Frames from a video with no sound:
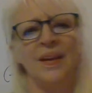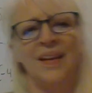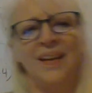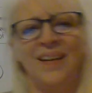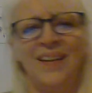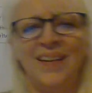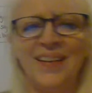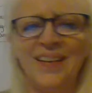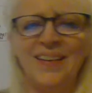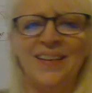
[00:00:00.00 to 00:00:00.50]

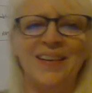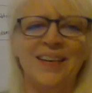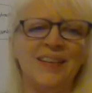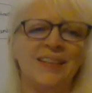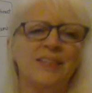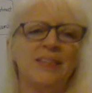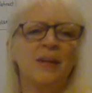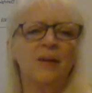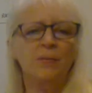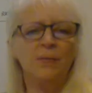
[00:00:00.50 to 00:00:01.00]
Hi
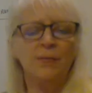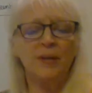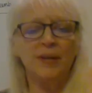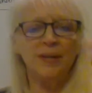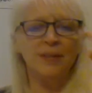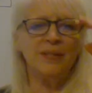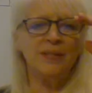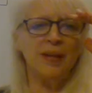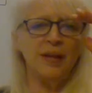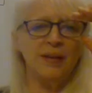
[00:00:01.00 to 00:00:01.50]
guys, we're
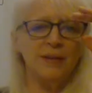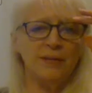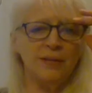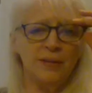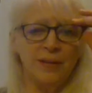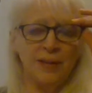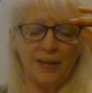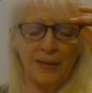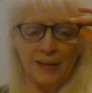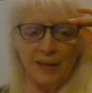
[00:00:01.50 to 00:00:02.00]
going to take a
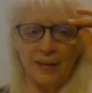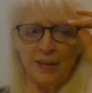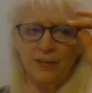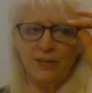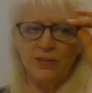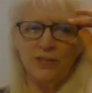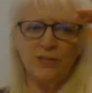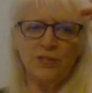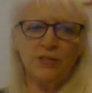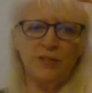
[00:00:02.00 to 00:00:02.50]
look at
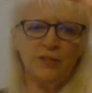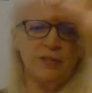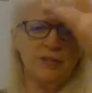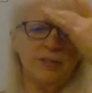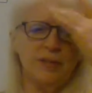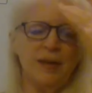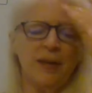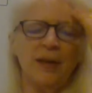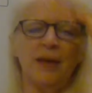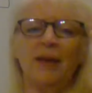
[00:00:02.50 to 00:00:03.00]
integers,
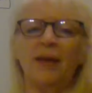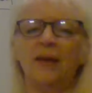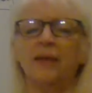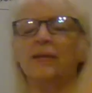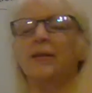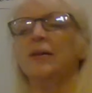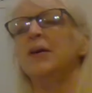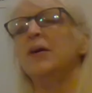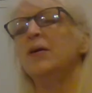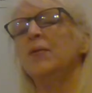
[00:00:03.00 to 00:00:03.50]

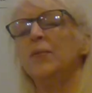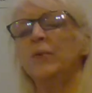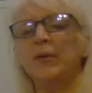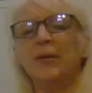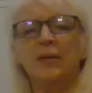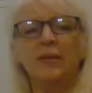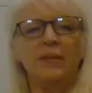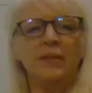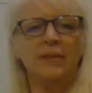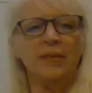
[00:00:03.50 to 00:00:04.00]
and
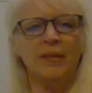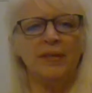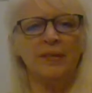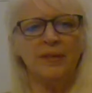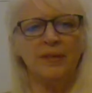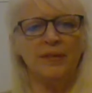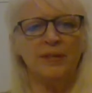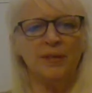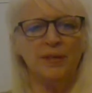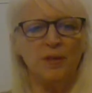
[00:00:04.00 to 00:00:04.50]
one of the things
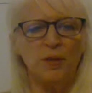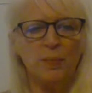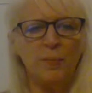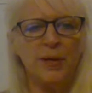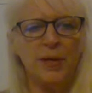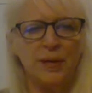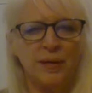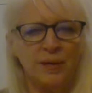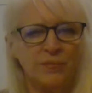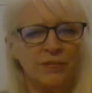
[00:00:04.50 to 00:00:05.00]
that's a little
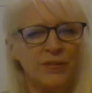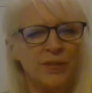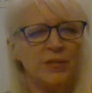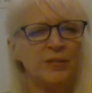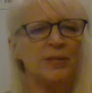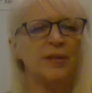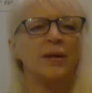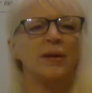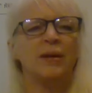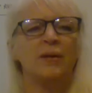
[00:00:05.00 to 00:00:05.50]
bit
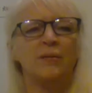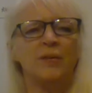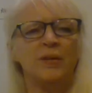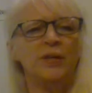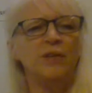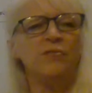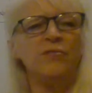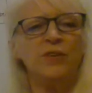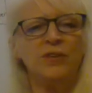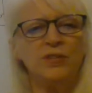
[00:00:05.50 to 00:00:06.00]
confusing when
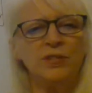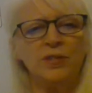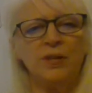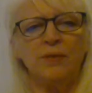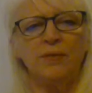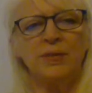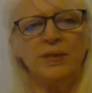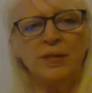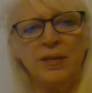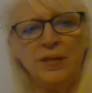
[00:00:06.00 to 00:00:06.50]
you first
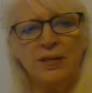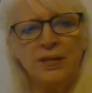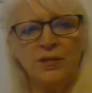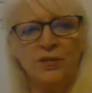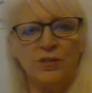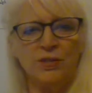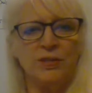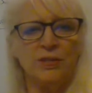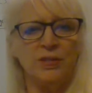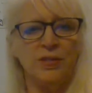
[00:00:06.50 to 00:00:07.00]
start with
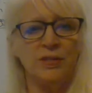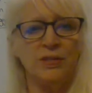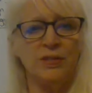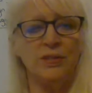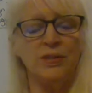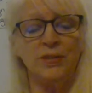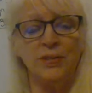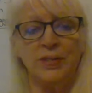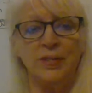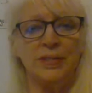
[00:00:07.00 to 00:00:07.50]
integers is
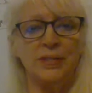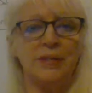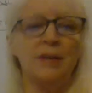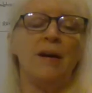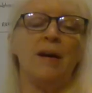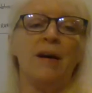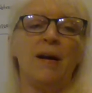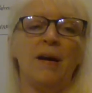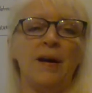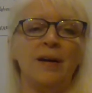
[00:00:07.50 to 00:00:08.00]
they're
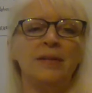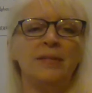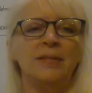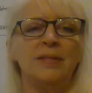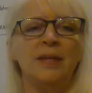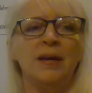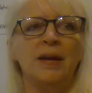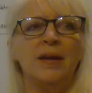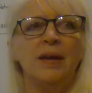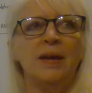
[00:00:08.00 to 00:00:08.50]

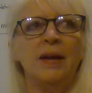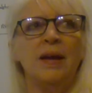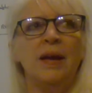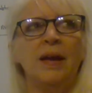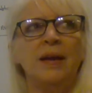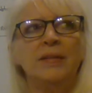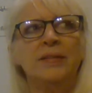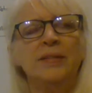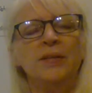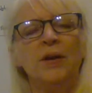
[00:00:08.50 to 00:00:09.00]
disguised.
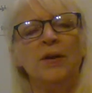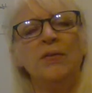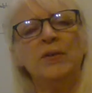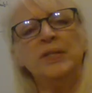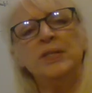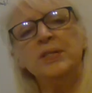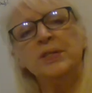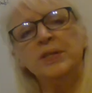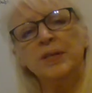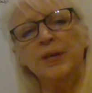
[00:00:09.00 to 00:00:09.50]
And so
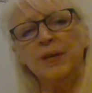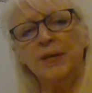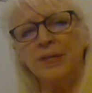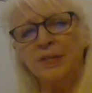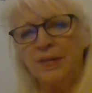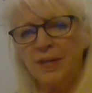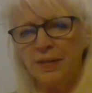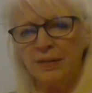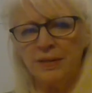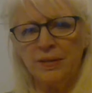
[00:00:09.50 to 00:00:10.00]
until you
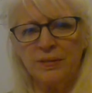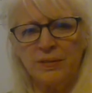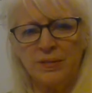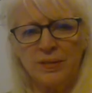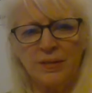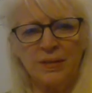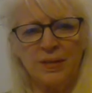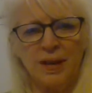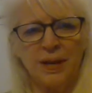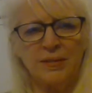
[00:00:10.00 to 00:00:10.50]
can take those
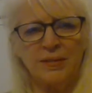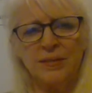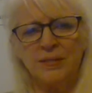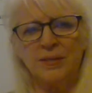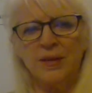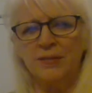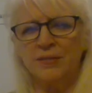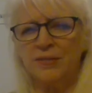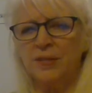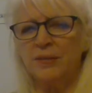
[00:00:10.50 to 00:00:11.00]
disguises
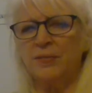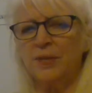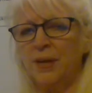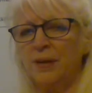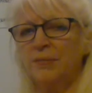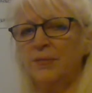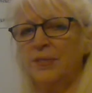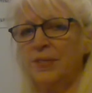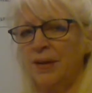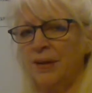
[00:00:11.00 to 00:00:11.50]
off,
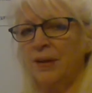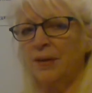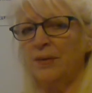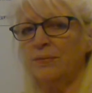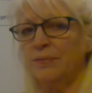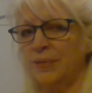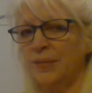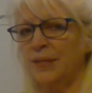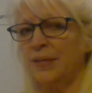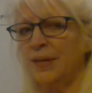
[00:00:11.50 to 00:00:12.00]
sometimes they
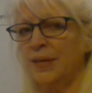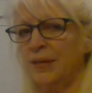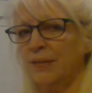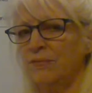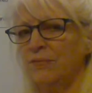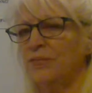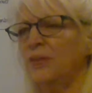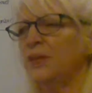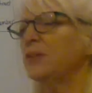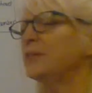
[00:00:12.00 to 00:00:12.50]
are really
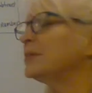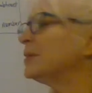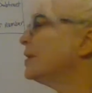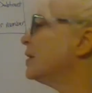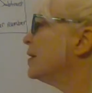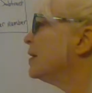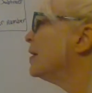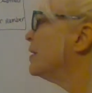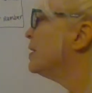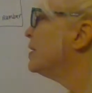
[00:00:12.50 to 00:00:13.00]

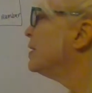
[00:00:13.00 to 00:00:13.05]
confusing.